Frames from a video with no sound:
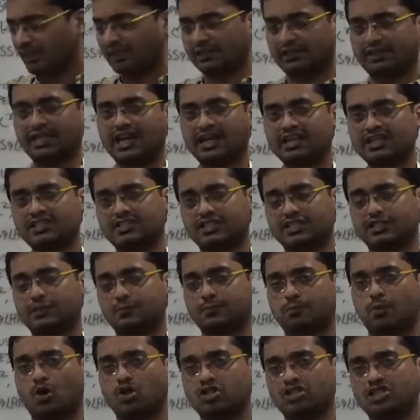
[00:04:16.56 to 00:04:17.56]
that is
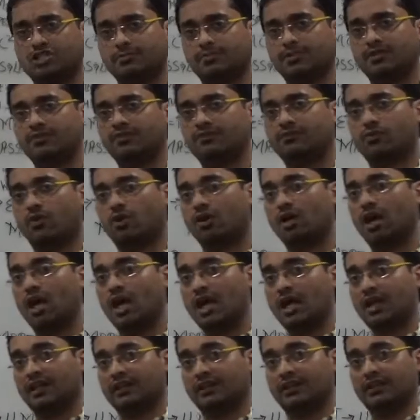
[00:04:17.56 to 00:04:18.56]
responsible for
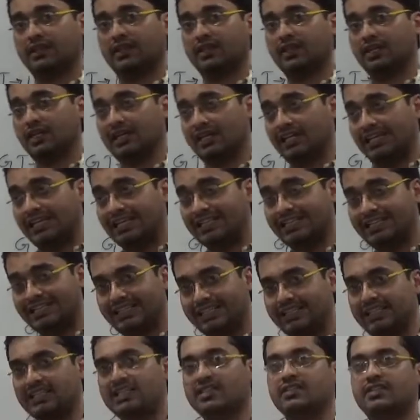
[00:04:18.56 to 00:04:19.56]
the
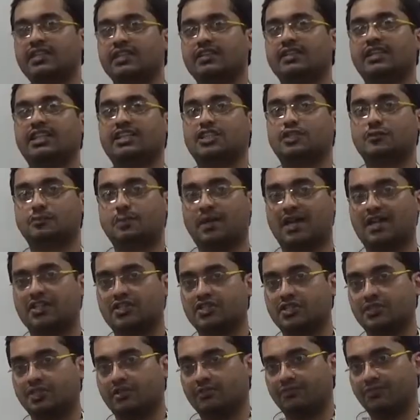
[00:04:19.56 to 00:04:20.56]
increase in the
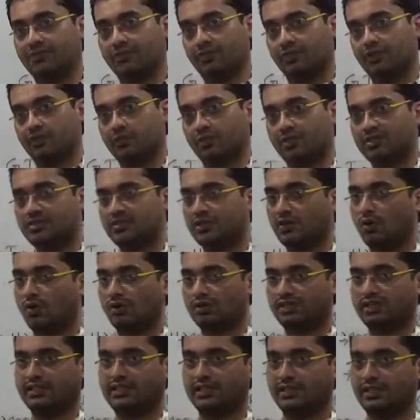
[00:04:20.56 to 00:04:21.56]
expansion of the universe in
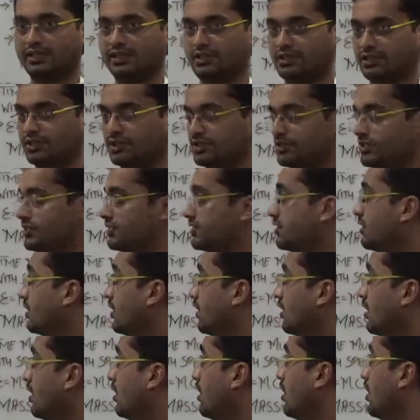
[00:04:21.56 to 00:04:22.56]
all the directions.
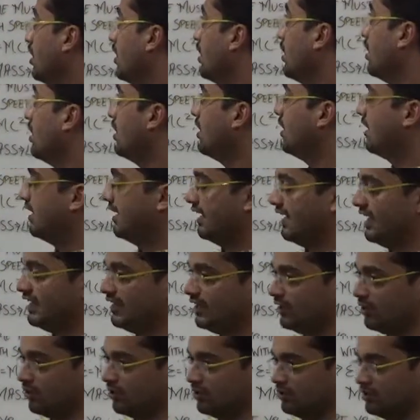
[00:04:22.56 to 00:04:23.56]

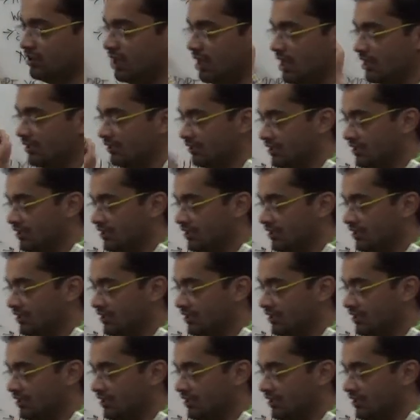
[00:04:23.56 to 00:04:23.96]
Later on,